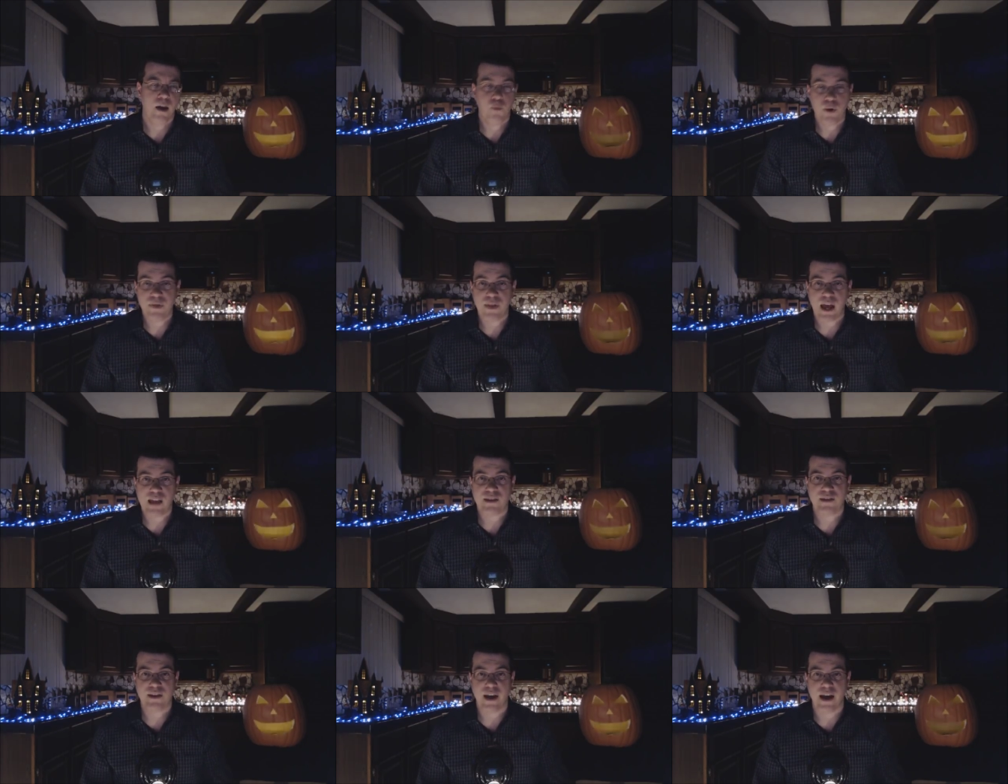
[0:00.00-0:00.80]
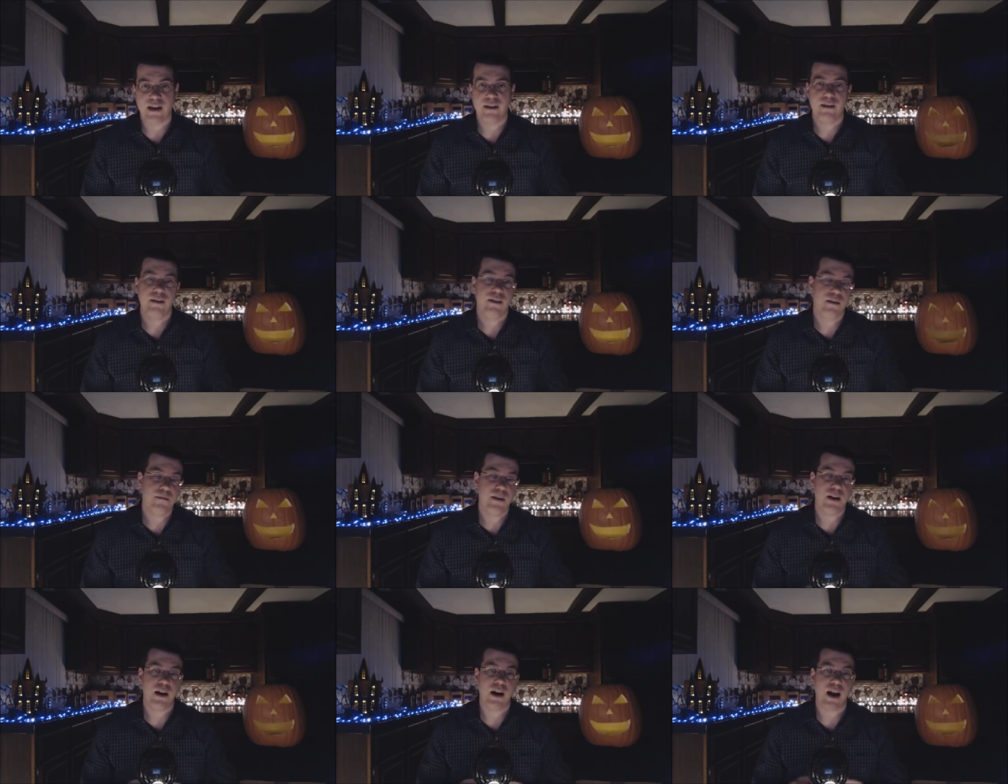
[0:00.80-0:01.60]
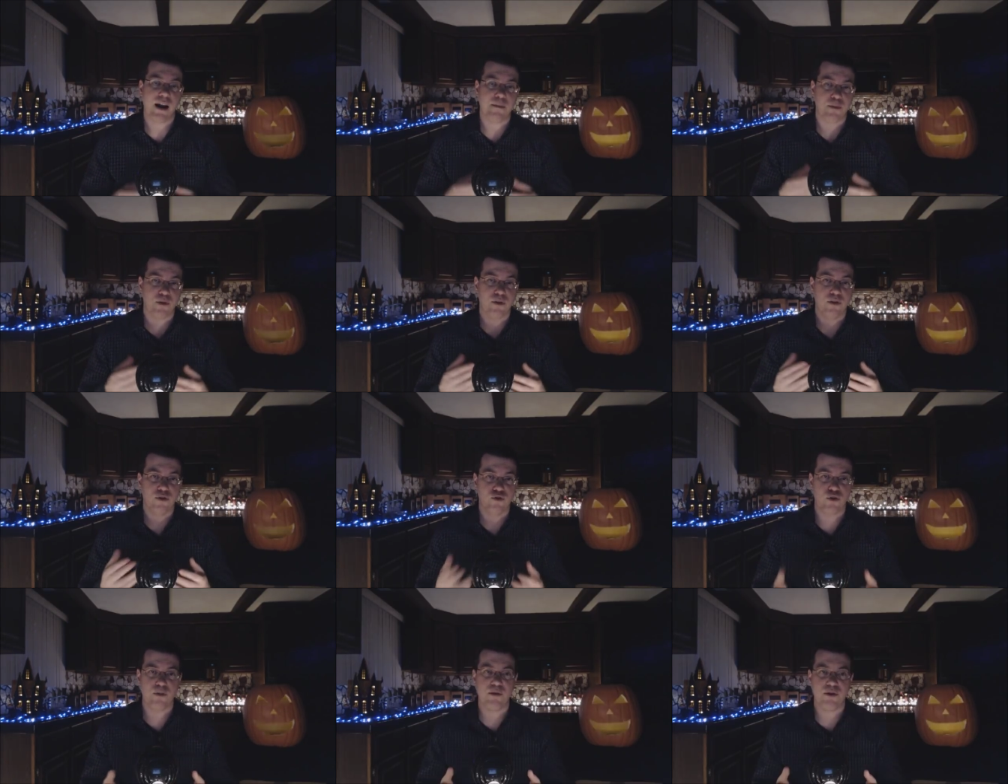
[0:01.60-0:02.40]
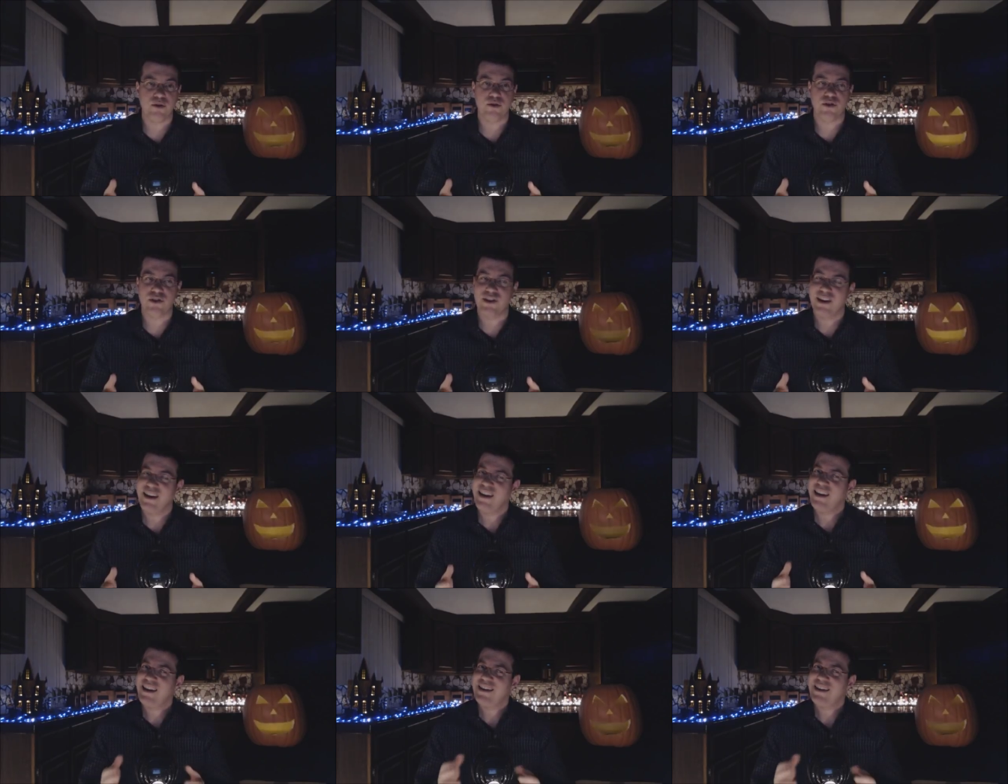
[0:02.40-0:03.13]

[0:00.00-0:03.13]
And with that said, the Midnight Eye contributors